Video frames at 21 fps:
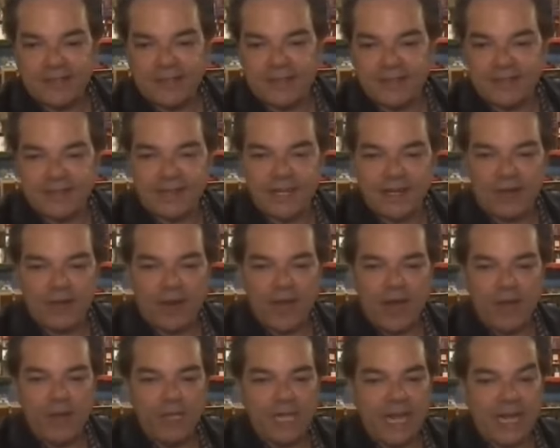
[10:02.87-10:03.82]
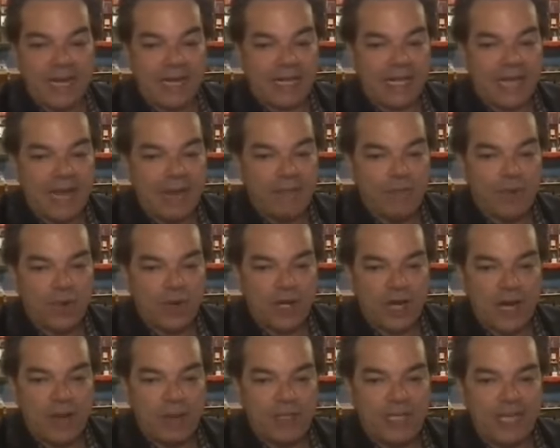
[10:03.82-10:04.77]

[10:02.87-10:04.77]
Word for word: Stick around, we got a lot more coming.